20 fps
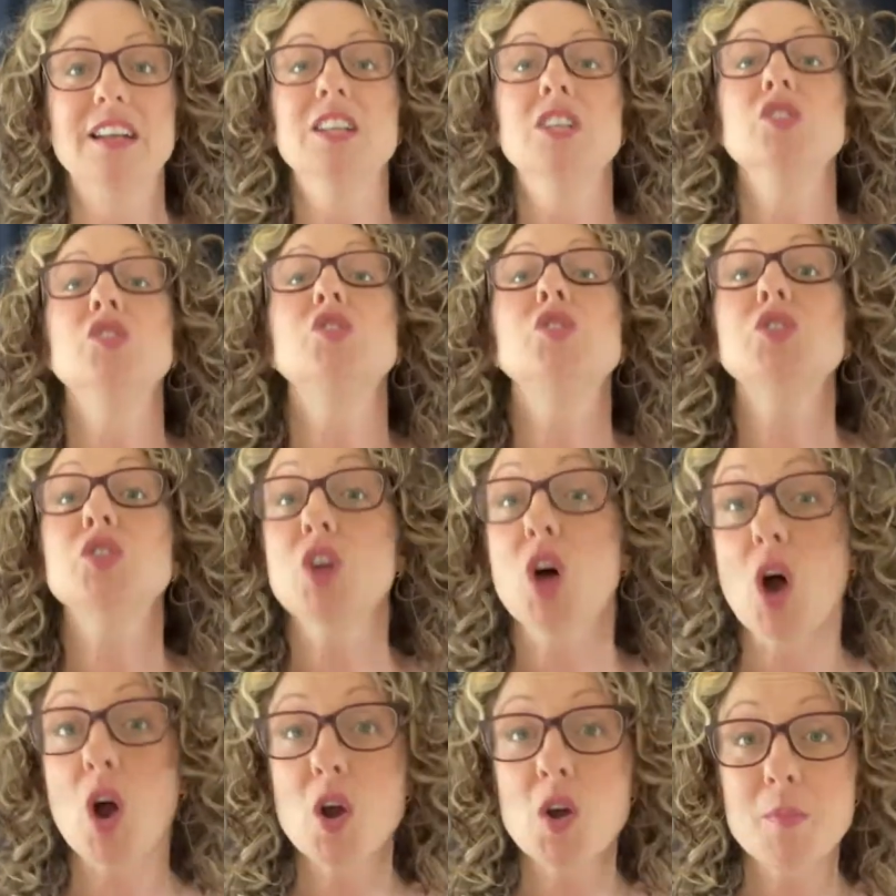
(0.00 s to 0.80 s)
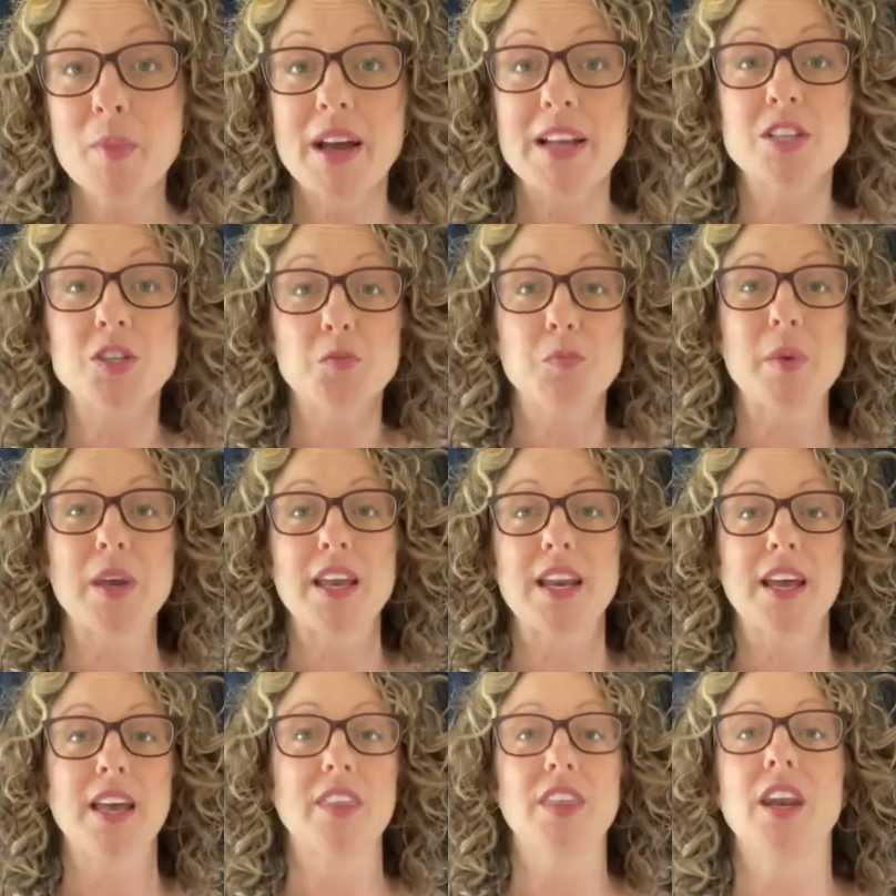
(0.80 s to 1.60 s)
So much
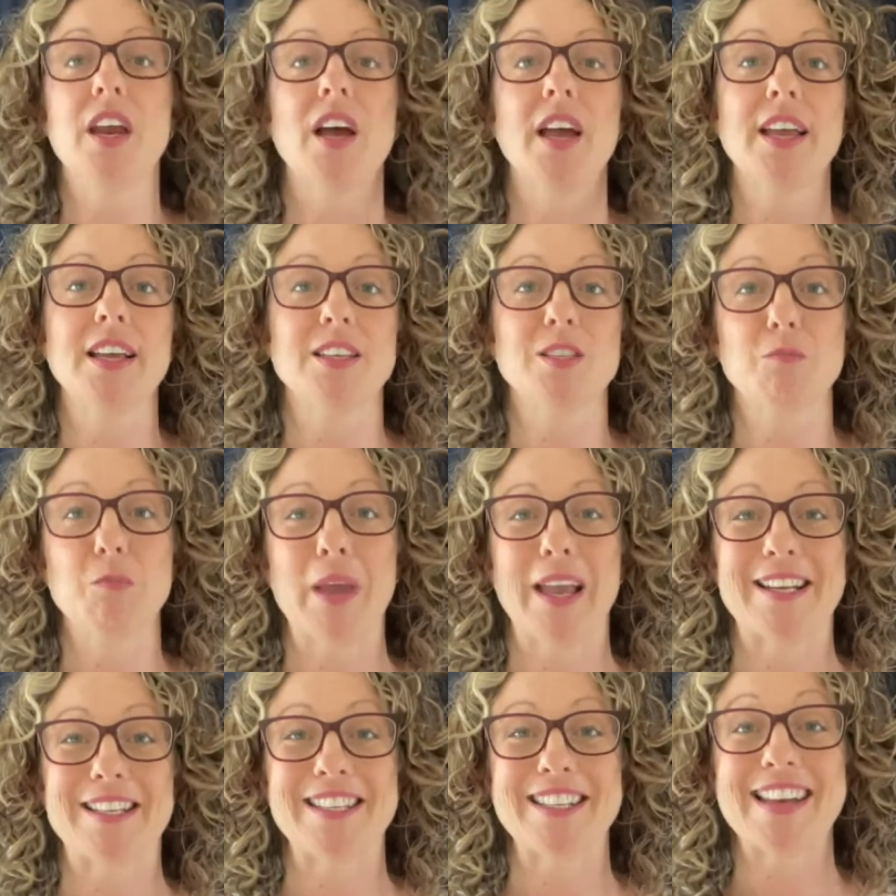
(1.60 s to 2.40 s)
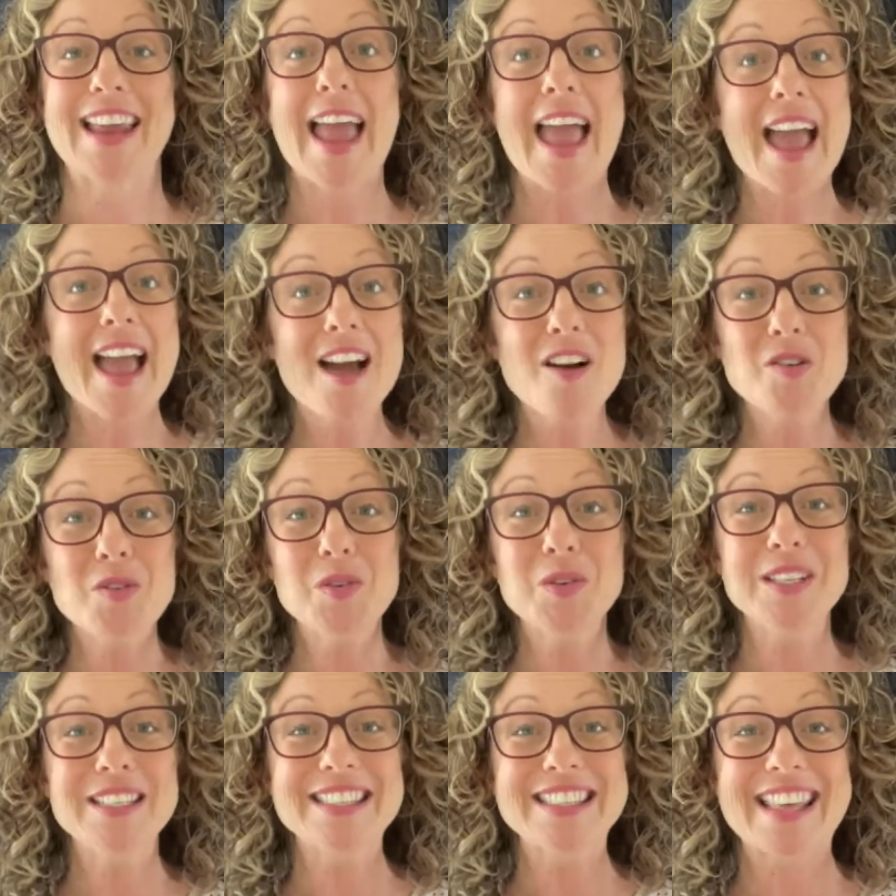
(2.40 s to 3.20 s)
better than I expected." How
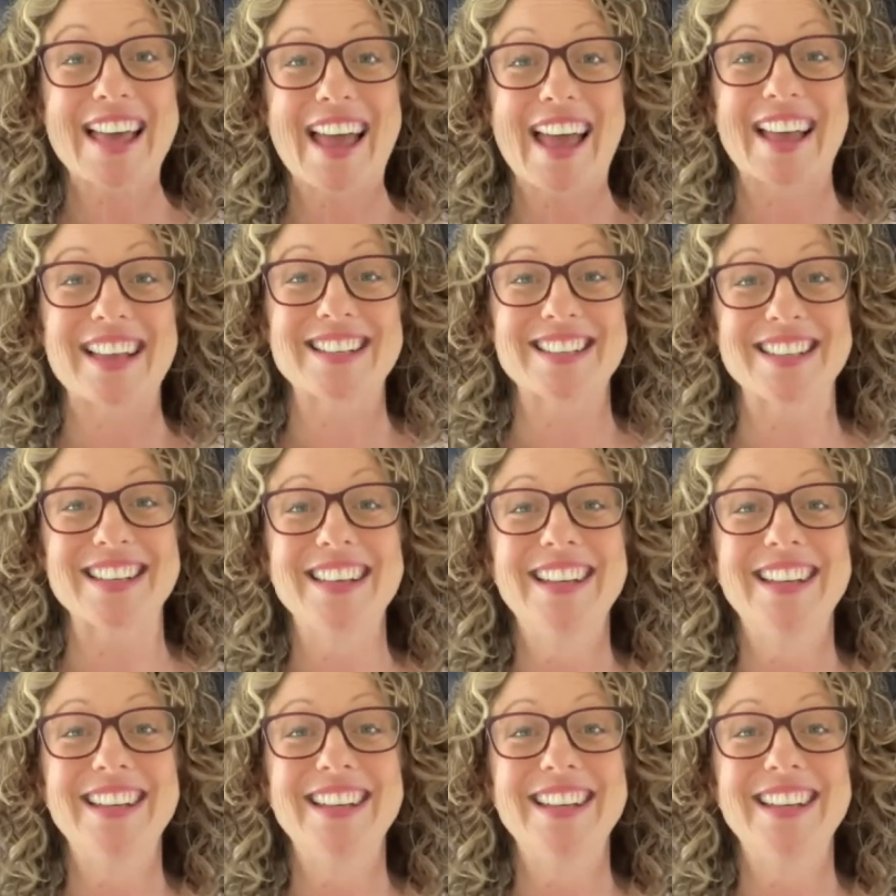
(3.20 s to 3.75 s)
good is that?